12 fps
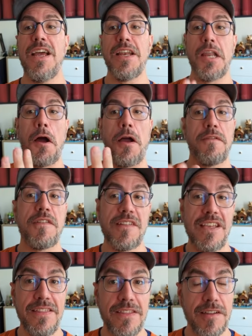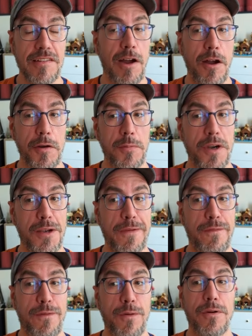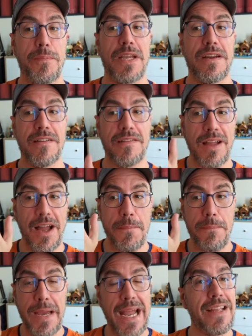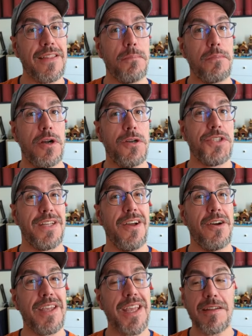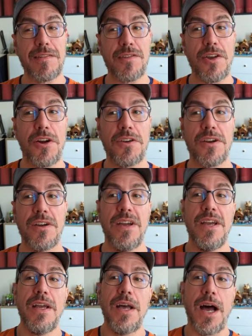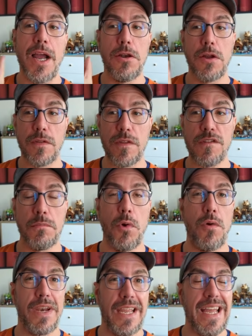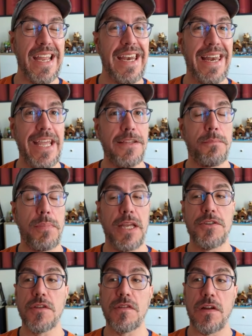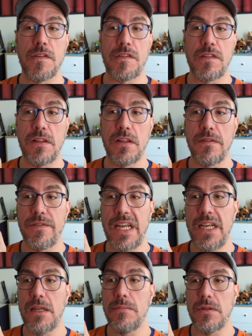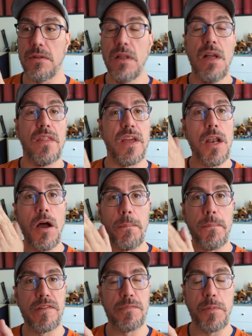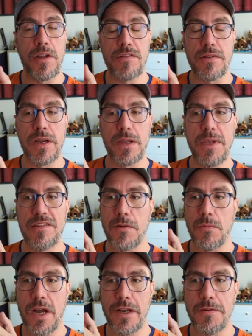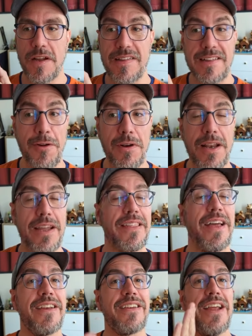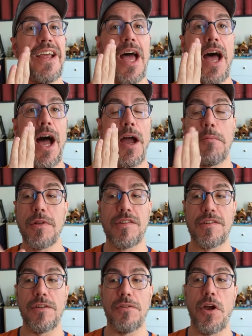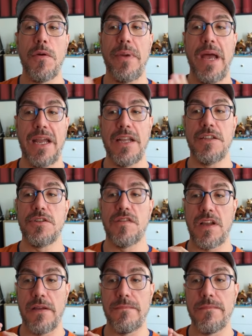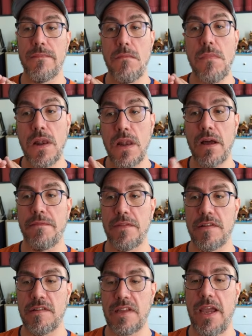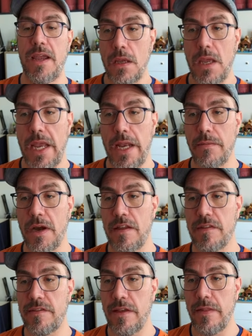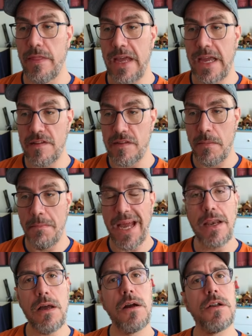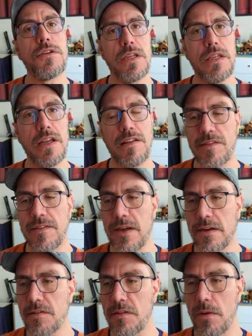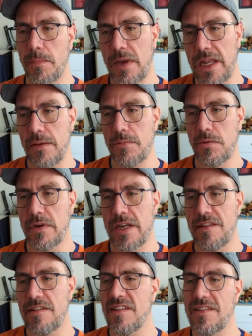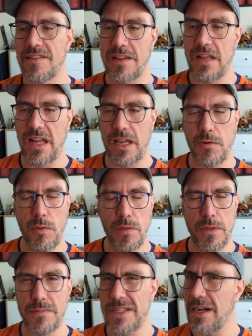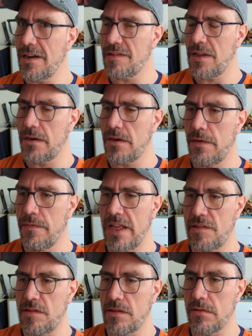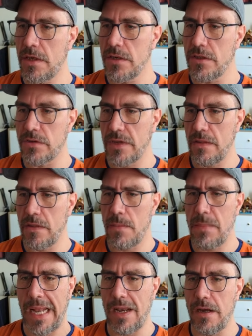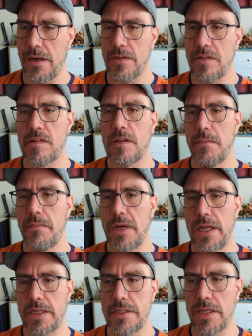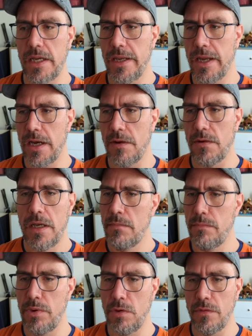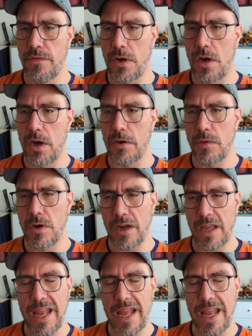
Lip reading: Now, I've seen this artwork before because I backed the project on Kickstarter. I looked this morning and late pledges are still available. They're not sponsoring me, so why do I sound like that? I would still go back it because I love this game. Anyways, that is a mallard. Yes, ducks are playable races. I call them ducks. I don't know if that's derogatory. They're mallards. But anyhow, beautiful artwork.